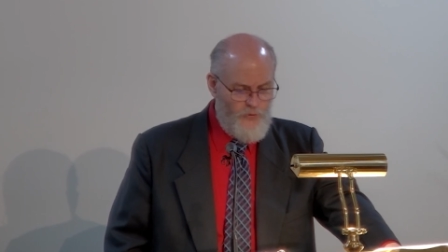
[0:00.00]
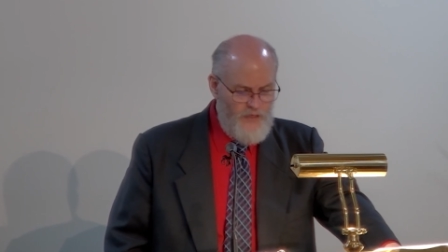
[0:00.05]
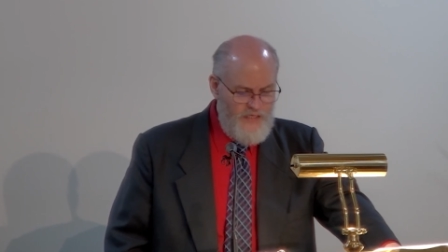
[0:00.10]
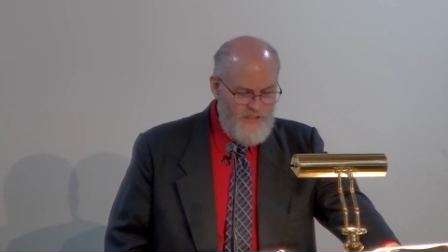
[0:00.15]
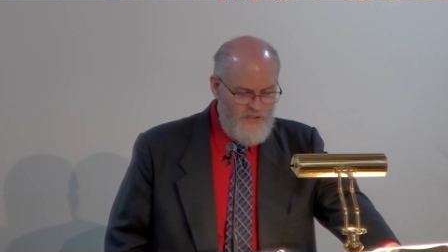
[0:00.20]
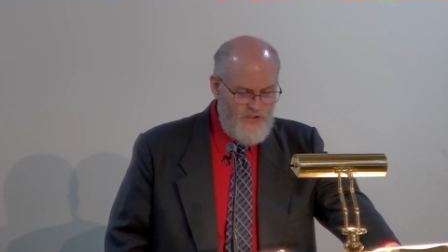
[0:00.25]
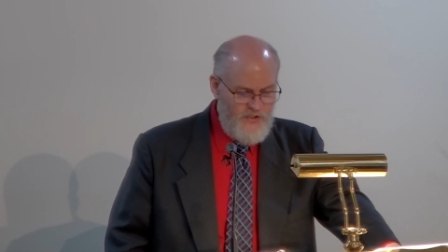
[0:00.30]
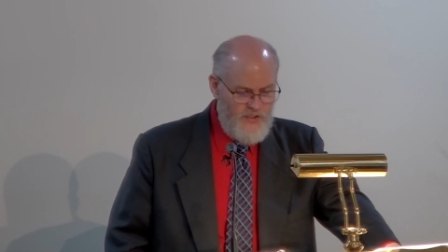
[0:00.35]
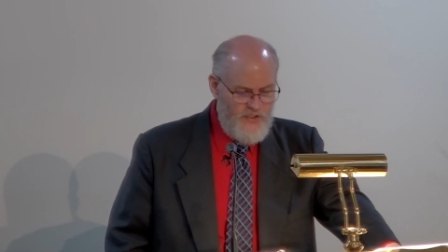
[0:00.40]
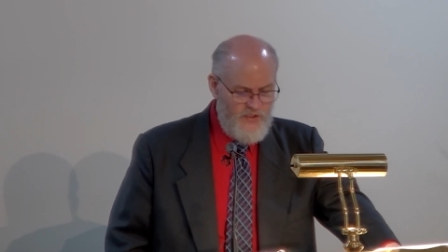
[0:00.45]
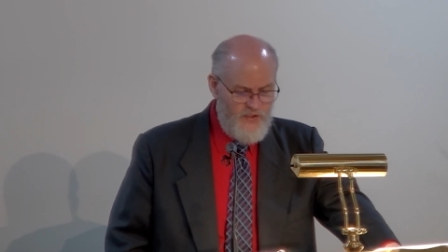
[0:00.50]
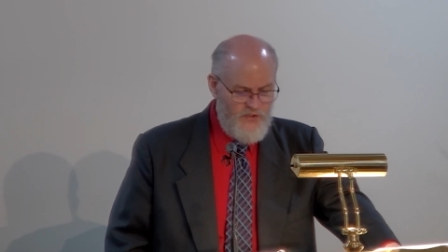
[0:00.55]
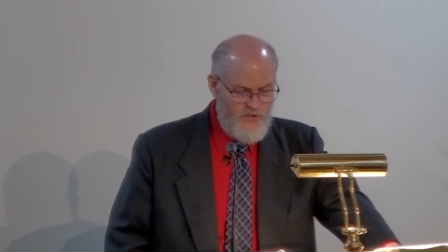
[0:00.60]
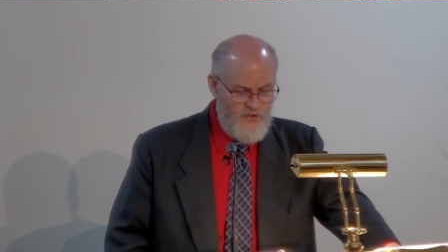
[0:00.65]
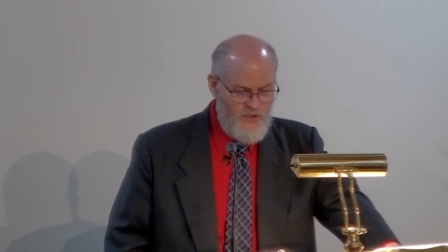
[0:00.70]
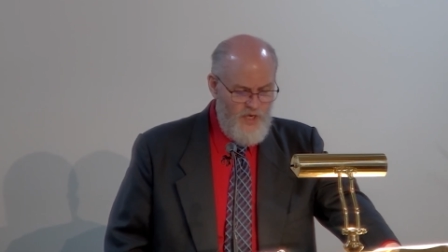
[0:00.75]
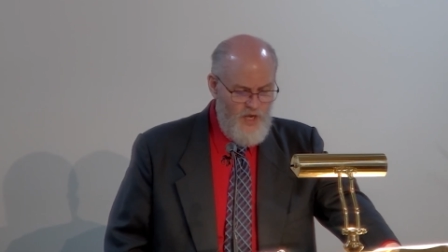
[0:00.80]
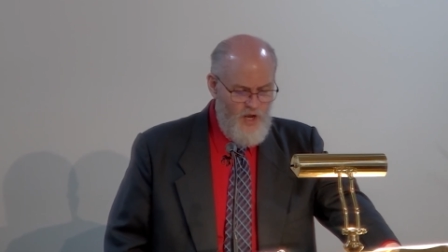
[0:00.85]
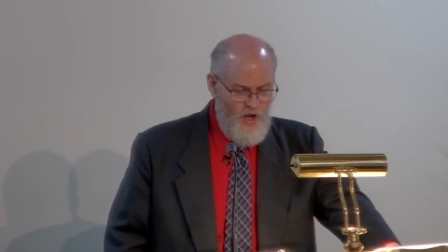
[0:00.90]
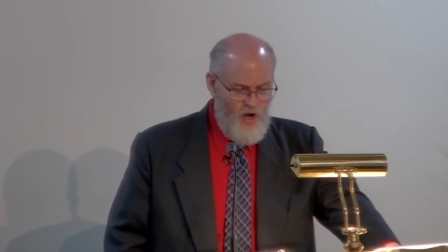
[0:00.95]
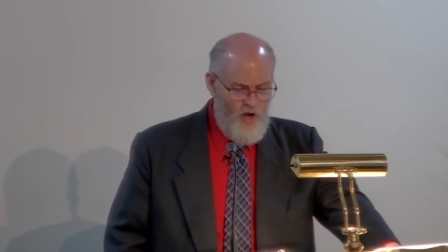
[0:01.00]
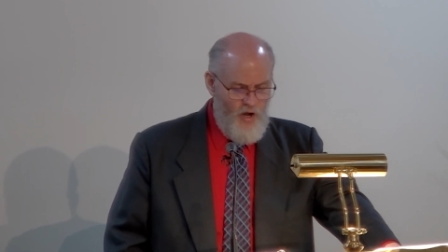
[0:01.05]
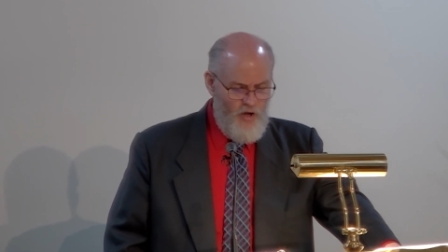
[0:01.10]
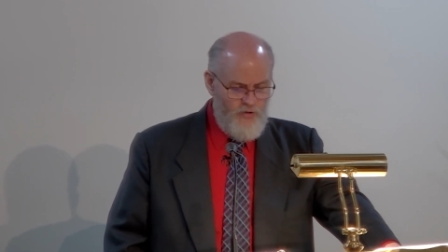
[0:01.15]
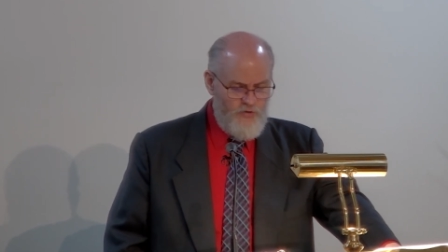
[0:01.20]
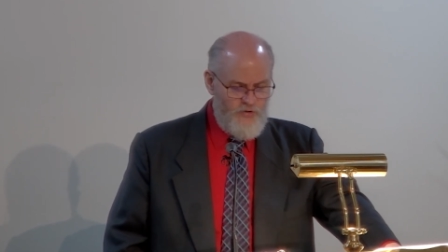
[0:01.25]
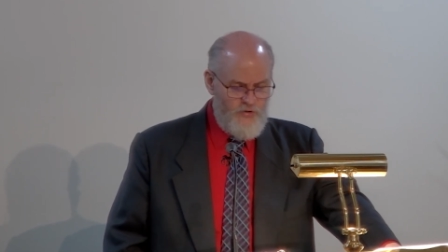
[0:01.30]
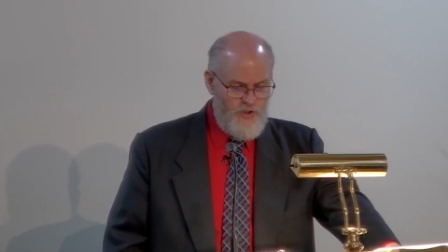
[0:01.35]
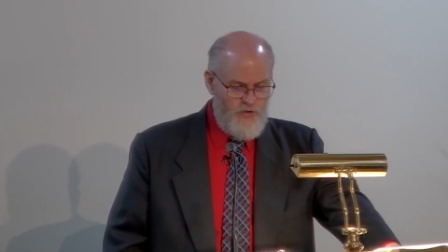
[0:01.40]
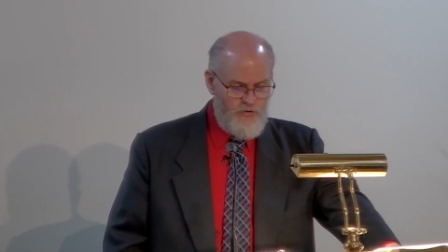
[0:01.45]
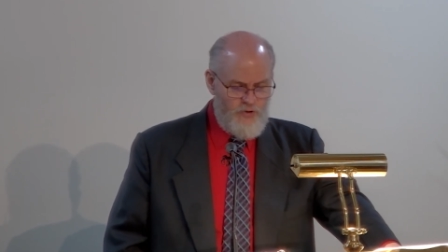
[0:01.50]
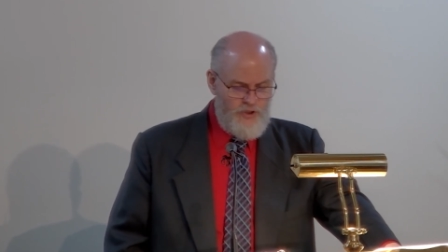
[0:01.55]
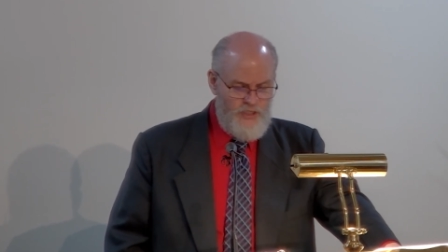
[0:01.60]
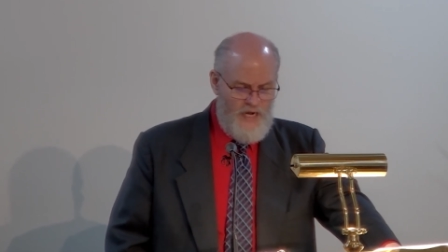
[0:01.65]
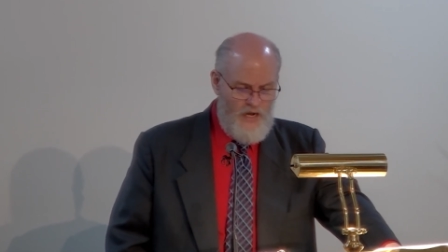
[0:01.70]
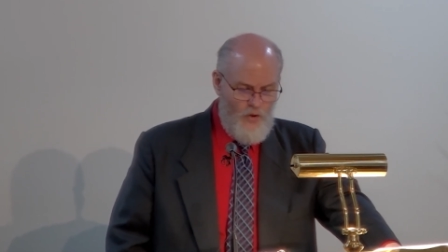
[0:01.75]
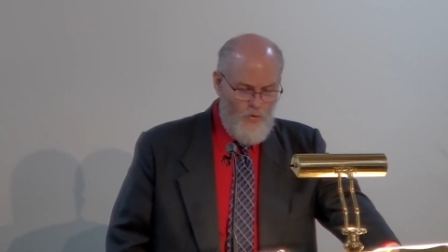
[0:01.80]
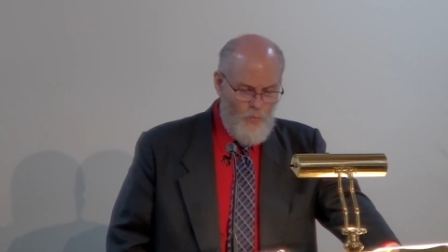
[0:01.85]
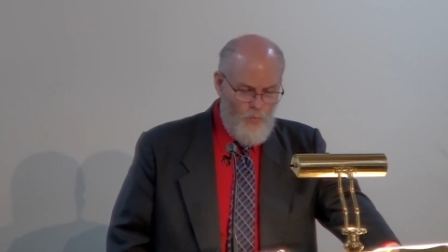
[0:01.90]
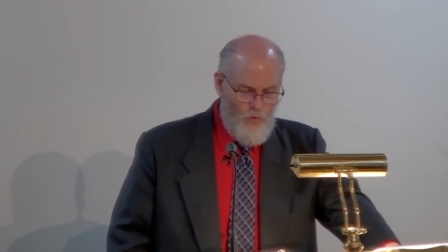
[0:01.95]
princes also
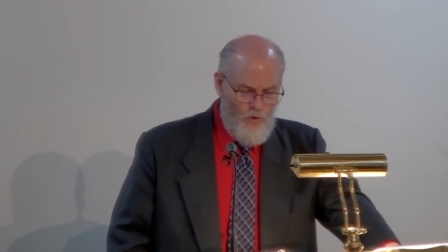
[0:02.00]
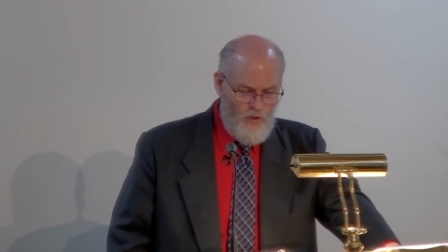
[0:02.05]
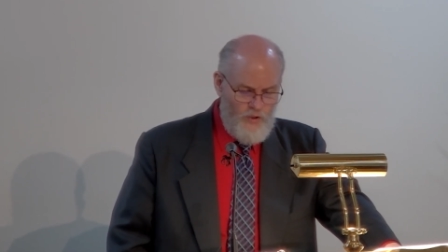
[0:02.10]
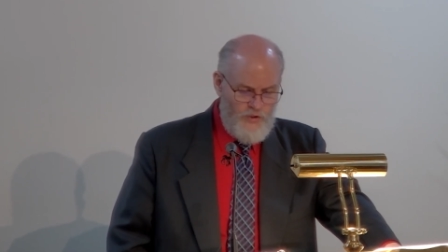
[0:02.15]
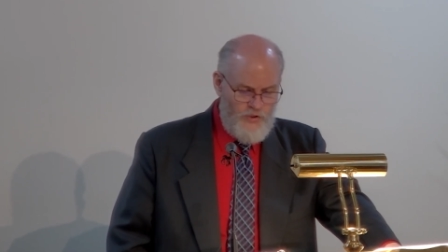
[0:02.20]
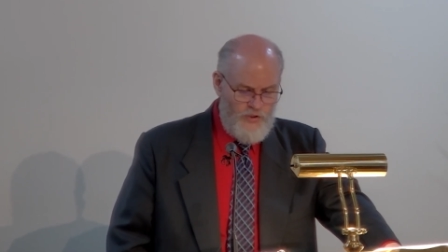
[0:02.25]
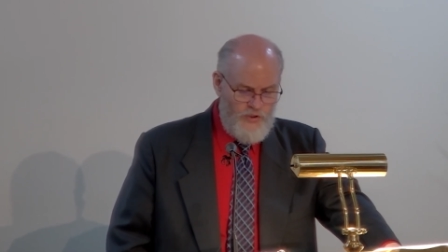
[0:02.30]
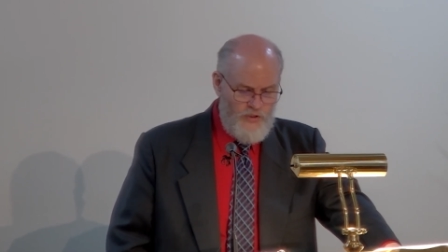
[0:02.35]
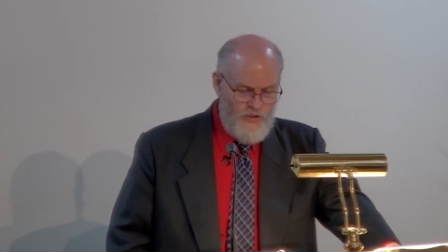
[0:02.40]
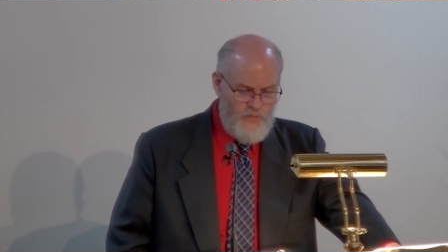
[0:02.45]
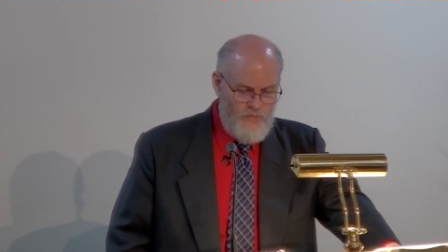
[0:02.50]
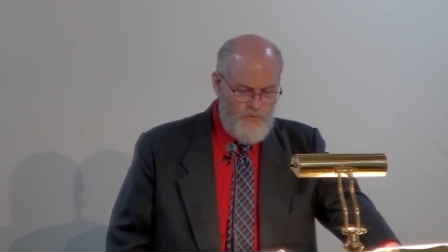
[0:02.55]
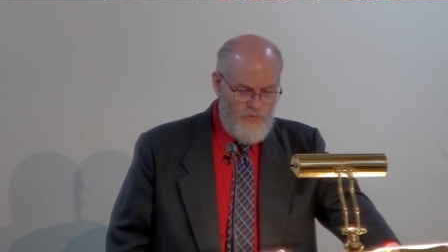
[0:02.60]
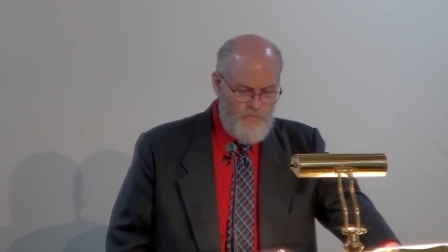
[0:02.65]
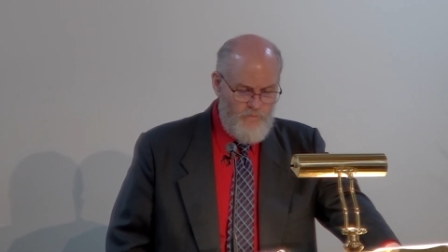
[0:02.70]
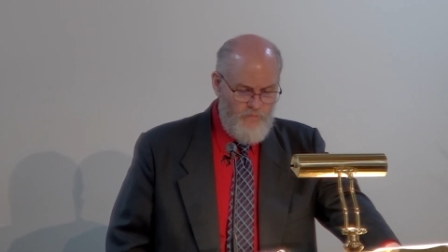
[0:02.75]
shall worship,